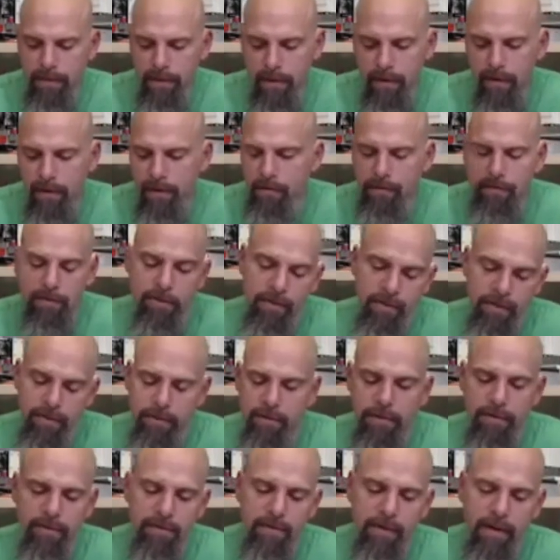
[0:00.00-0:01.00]
or the,
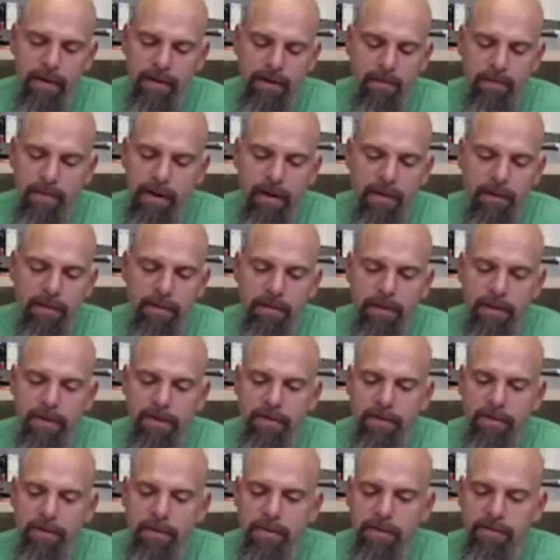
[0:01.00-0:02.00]
not the power, but the
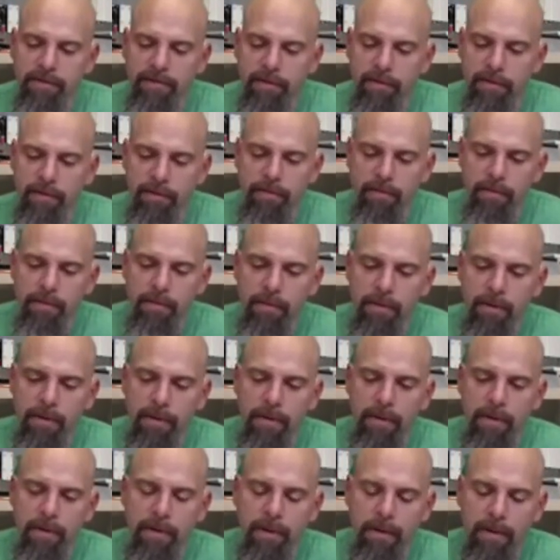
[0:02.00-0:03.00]
thermistor,
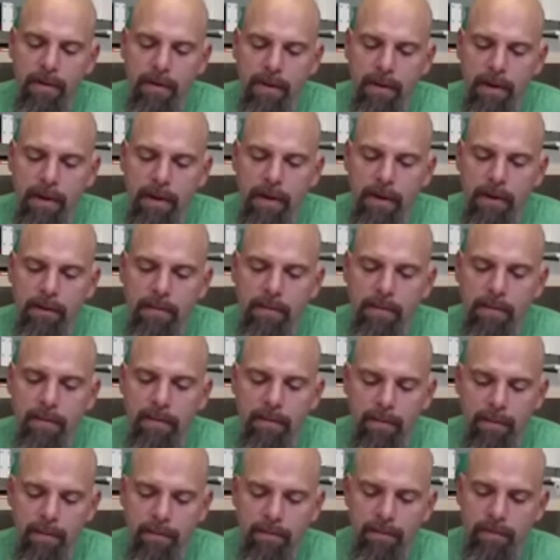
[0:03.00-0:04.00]
um,
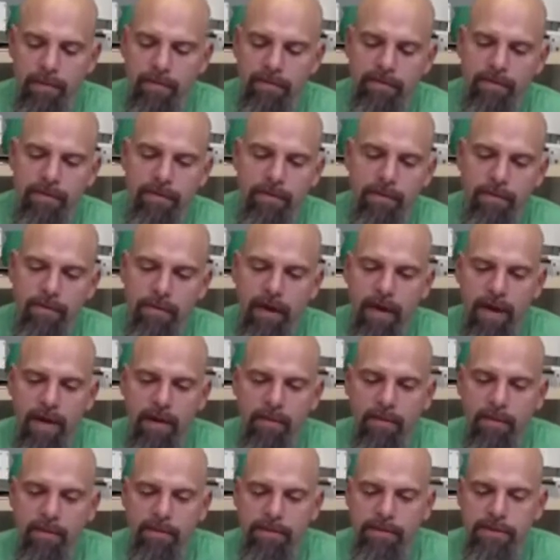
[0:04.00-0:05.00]
two
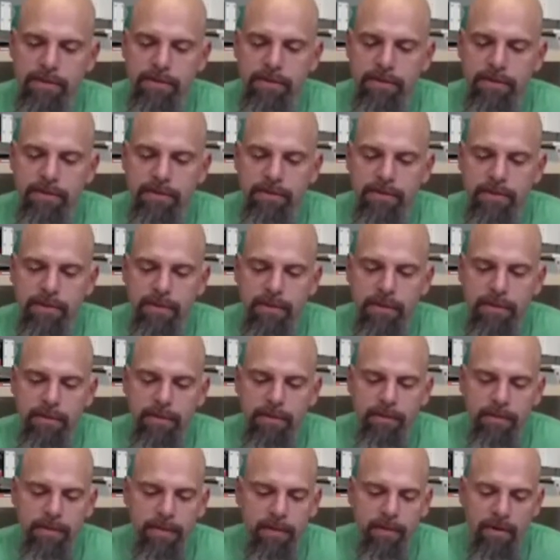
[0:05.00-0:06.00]
cables,
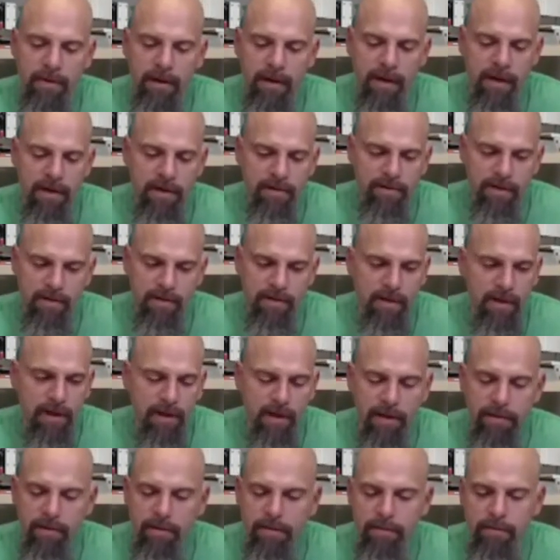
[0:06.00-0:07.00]
you can cut it to
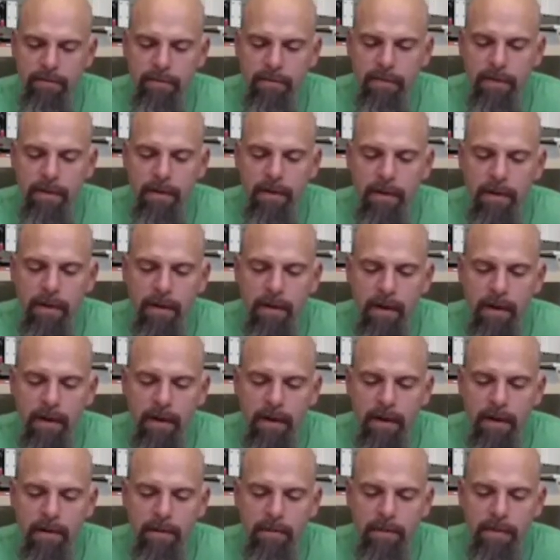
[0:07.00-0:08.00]
length.
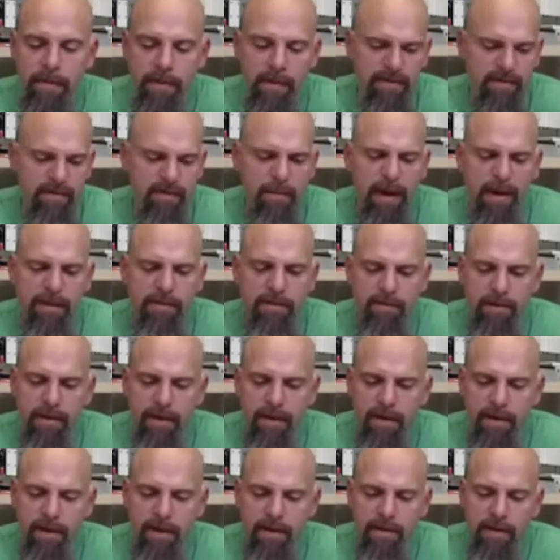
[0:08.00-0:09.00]
Um, it's about the right
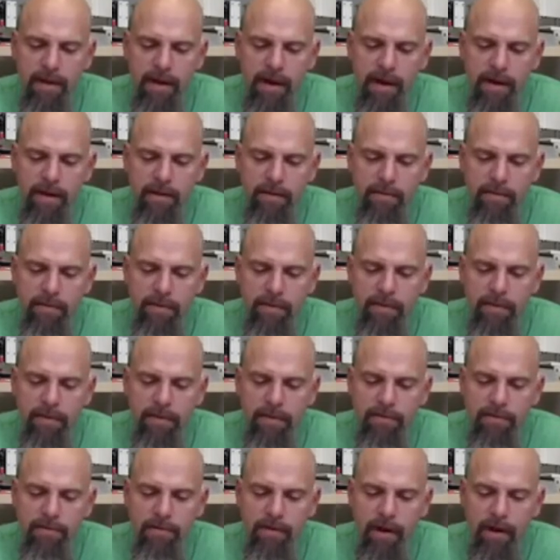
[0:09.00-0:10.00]
length now. You can
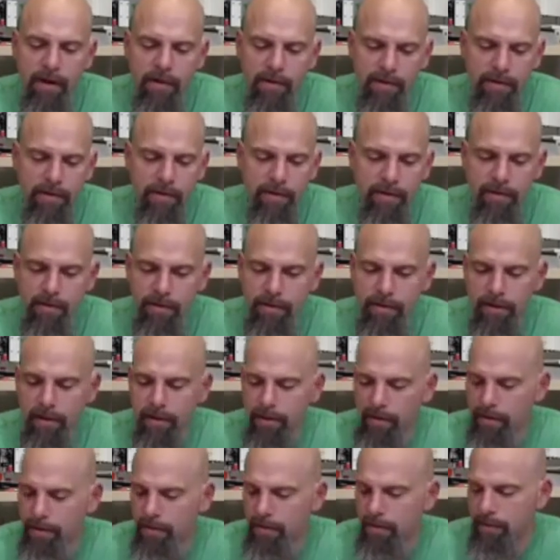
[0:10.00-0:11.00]
solder and you're good to
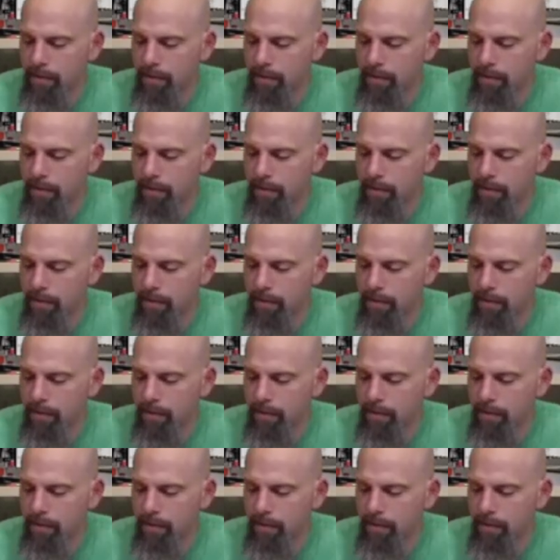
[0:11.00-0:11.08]
go.